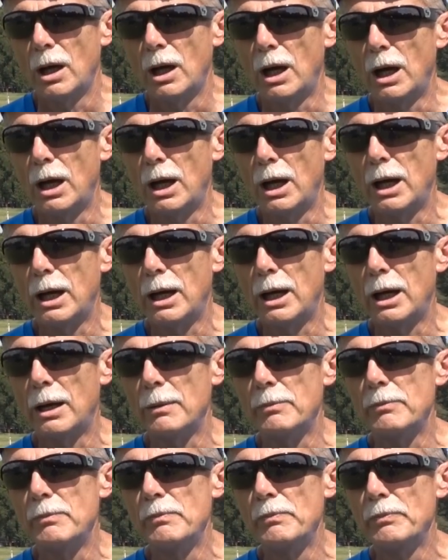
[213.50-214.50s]
Uh,
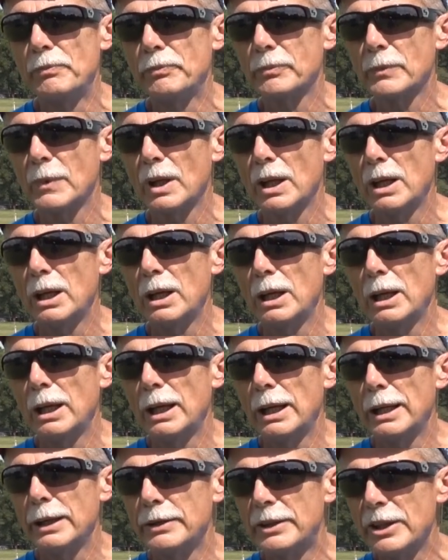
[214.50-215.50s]

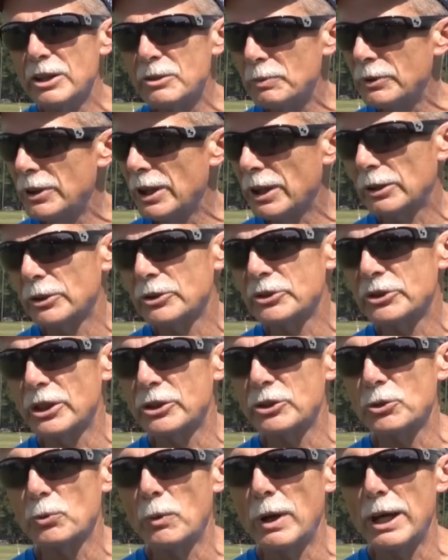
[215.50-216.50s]
this particular
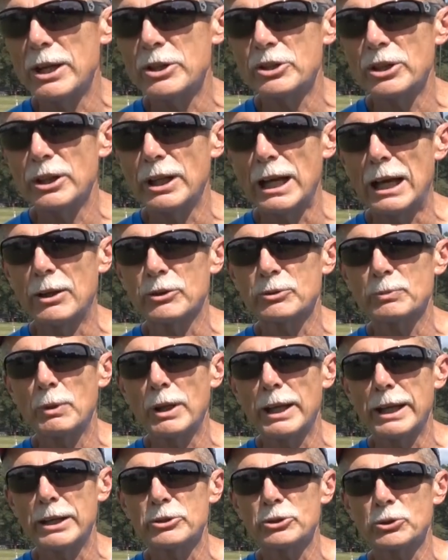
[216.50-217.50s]
situation, I was
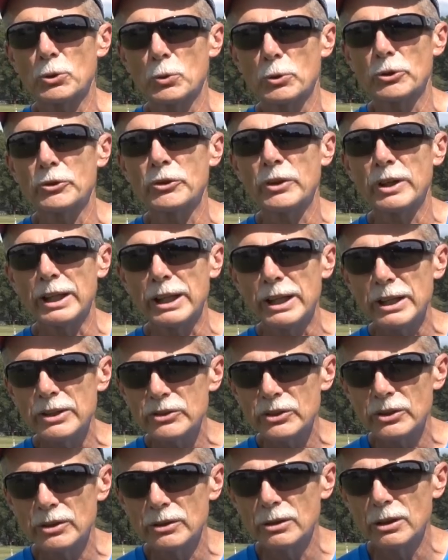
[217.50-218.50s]
playing shorter
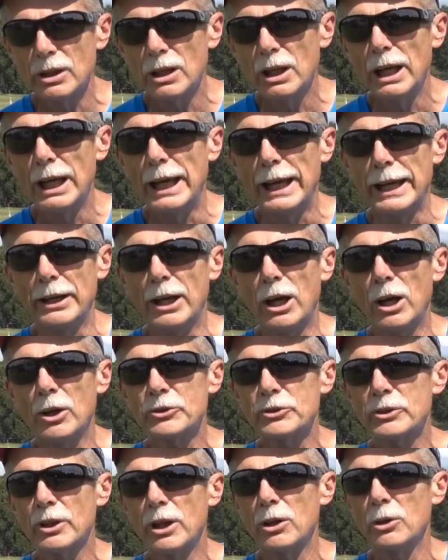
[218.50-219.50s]
tees, and
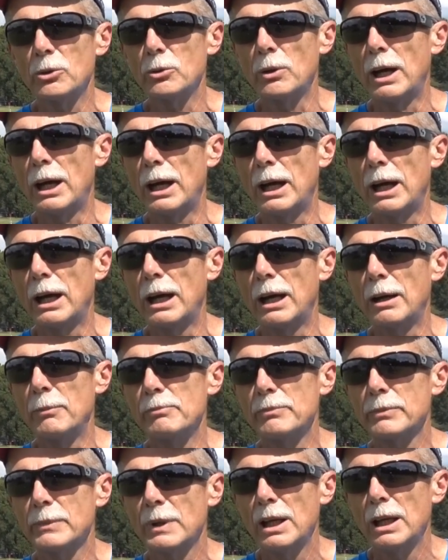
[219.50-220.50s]
also uh,
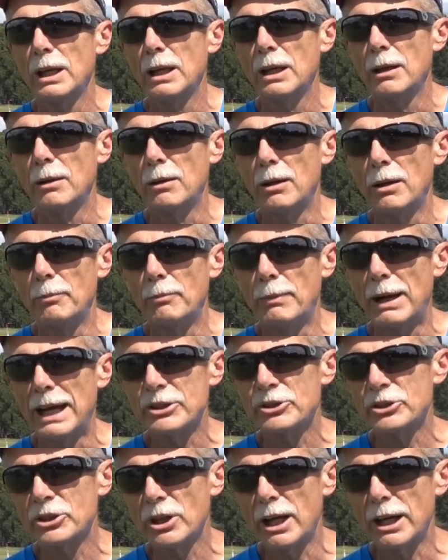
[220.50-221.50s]
my
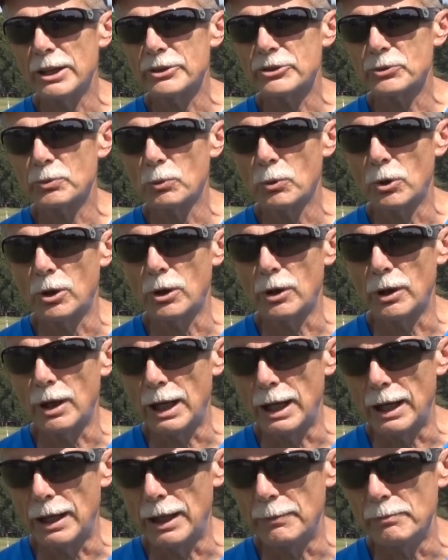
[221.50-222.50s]
shots were
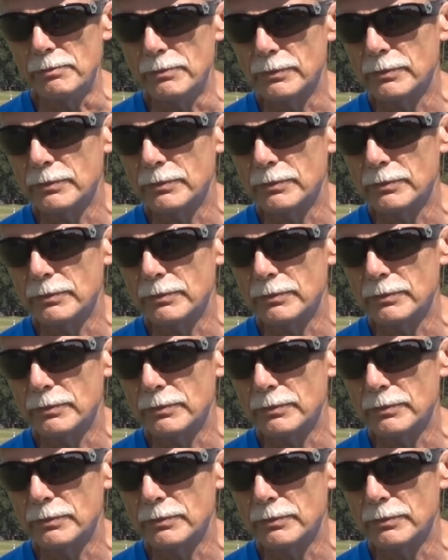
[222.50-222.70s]
uh,